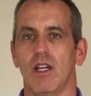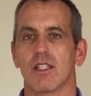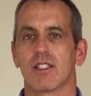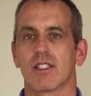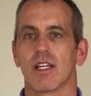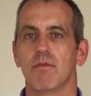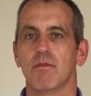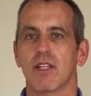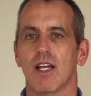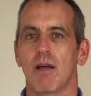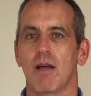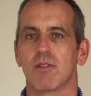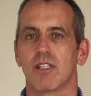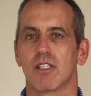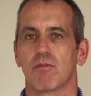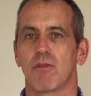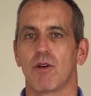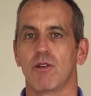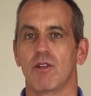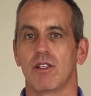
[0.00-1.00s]
Sometimes
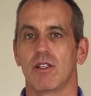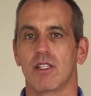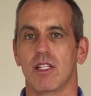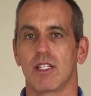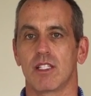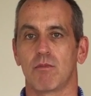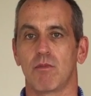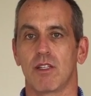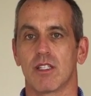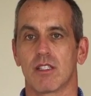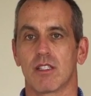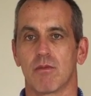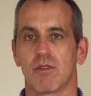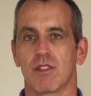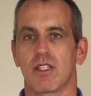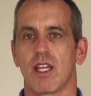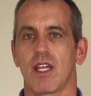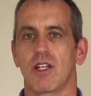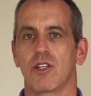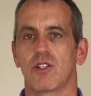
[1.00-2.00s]
this bonus needs to be
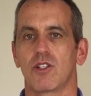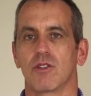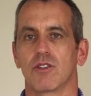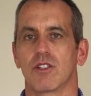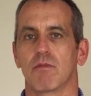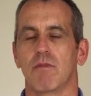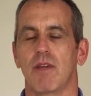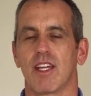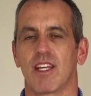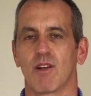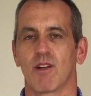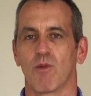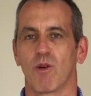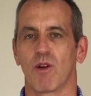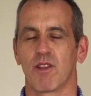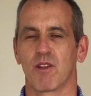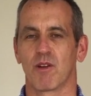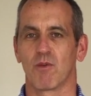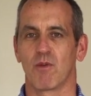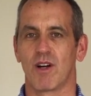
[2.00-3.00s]
substantial to make it
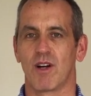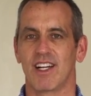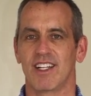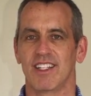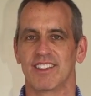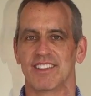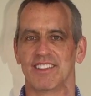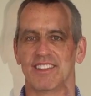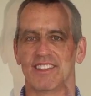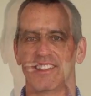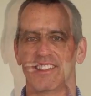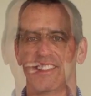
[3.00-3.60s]
worth their while.